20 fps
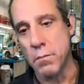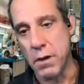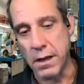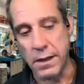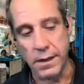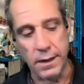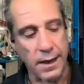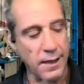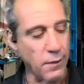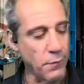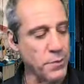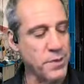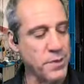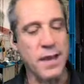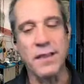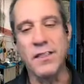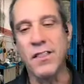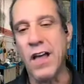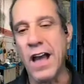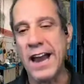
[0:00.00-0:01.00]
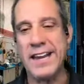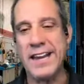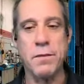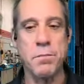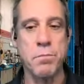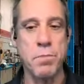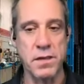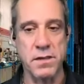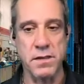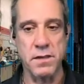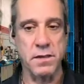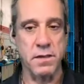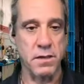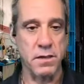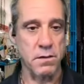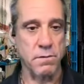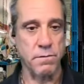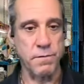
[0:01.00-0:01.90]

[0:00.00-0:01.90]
I always say, aligning businesses